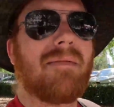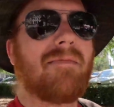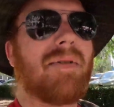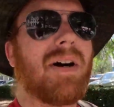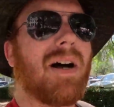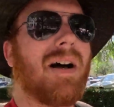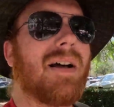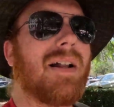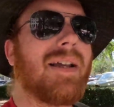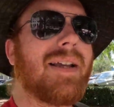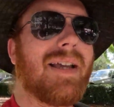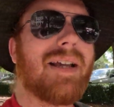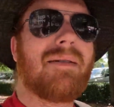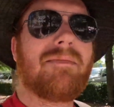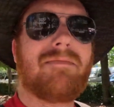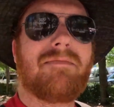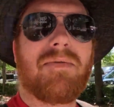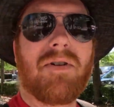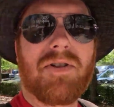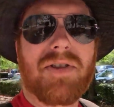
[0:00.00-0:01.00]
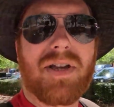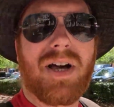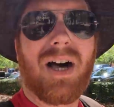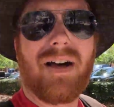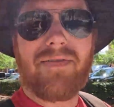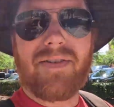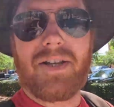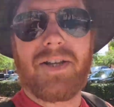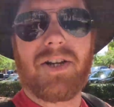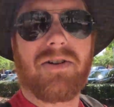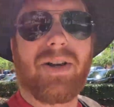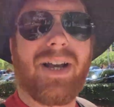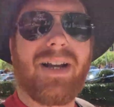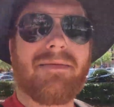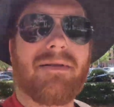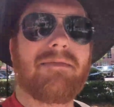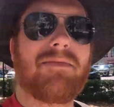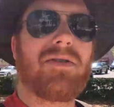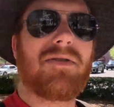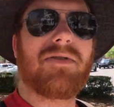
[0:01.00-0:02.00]
But again, both kava and kratom
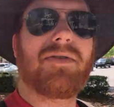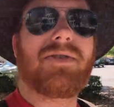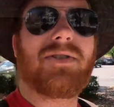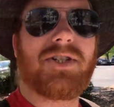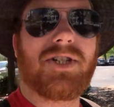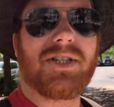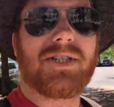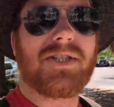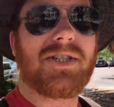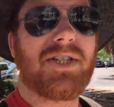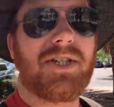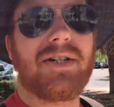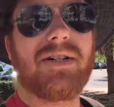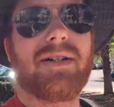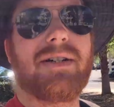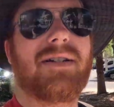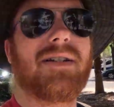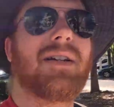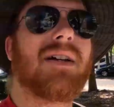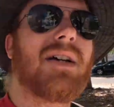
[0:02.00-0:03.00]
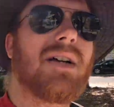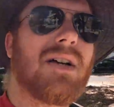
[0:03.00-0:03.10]
are both just good